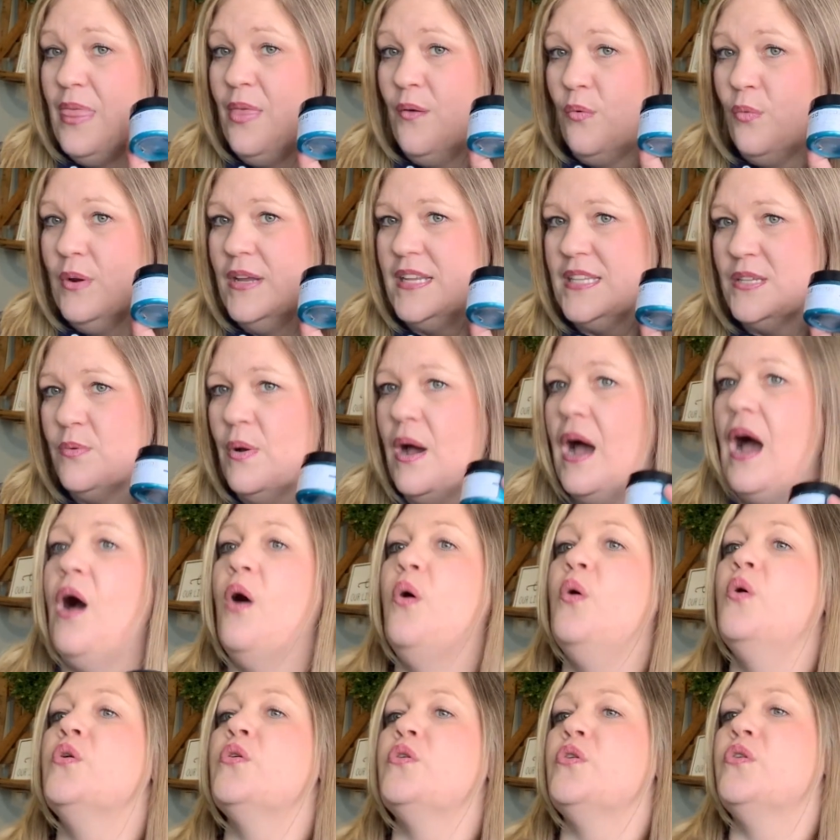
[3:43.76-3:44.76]
the reason why
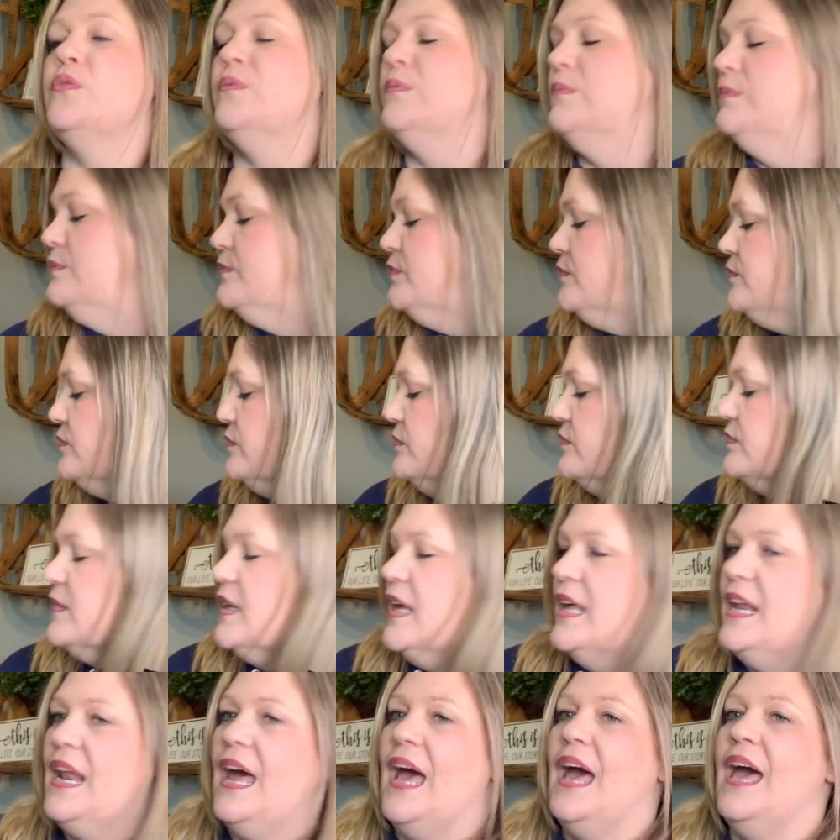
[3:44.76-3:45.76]
I ordered,
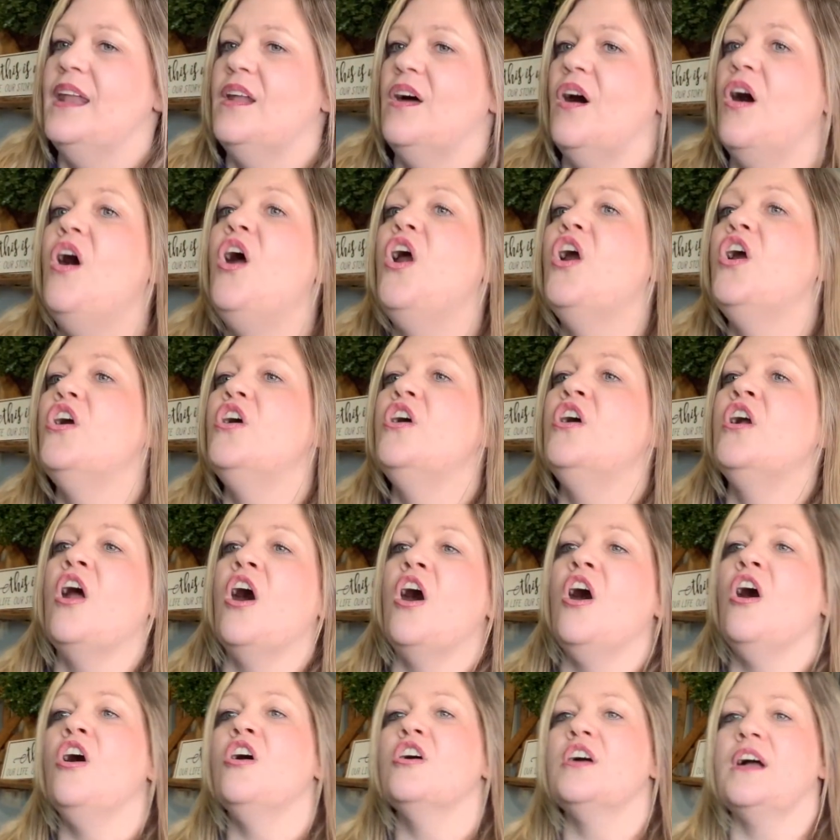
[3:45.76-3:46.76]
and I had heard
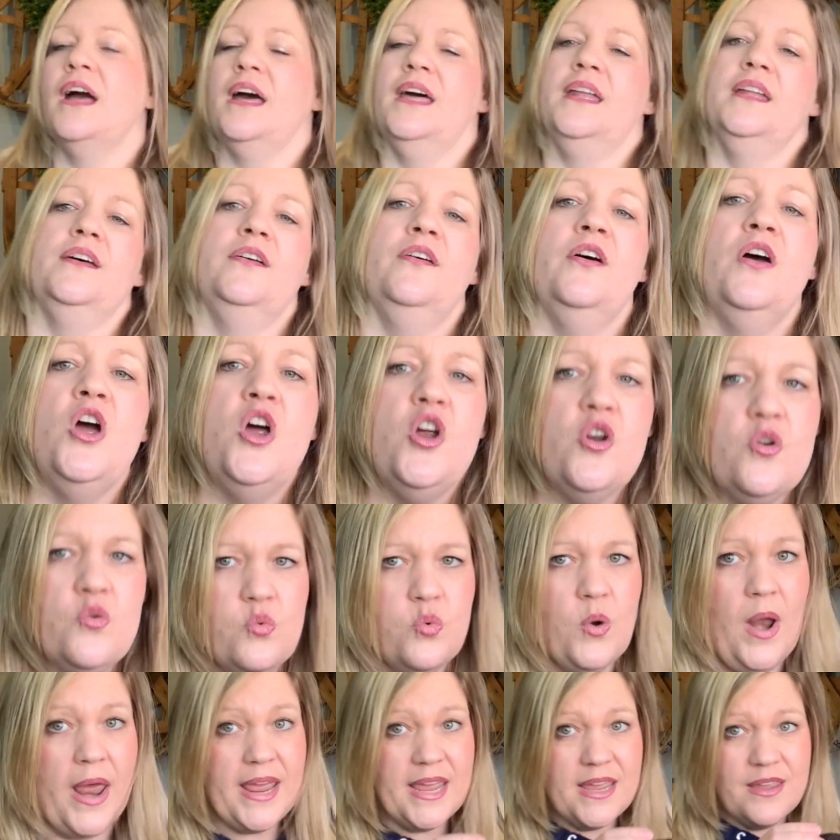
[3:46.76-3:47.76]
all kind of
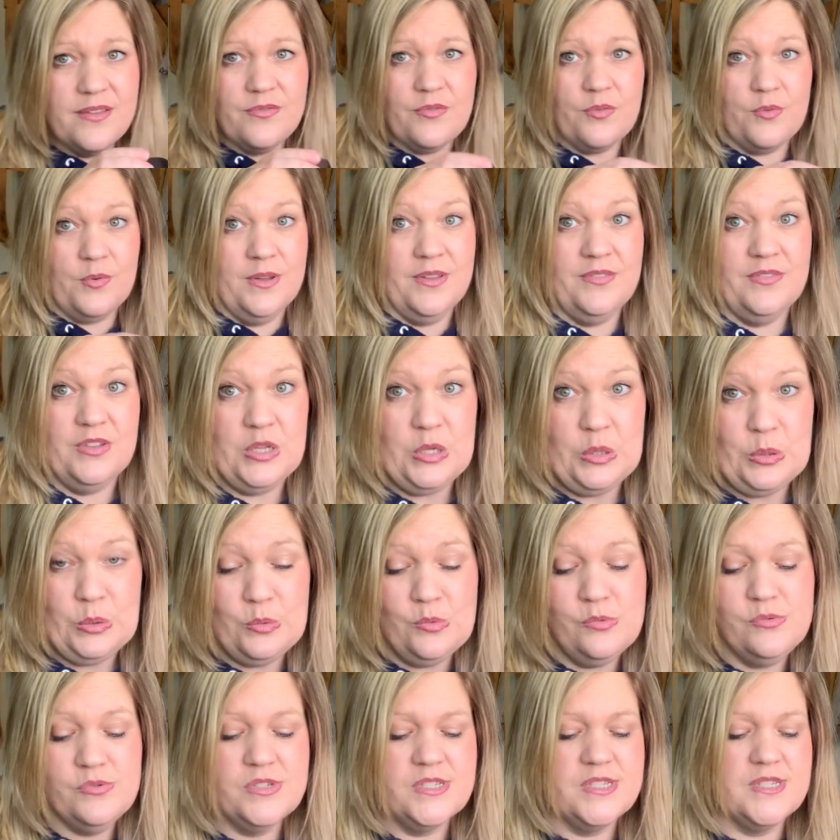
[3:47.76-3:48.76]
rave
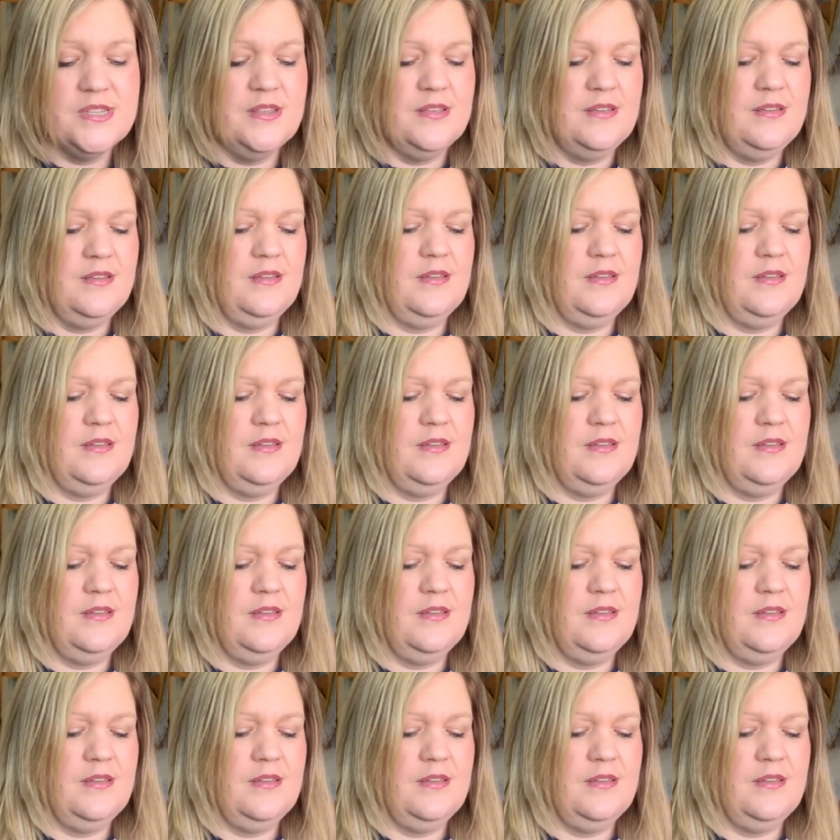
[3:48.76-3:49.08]
reviews.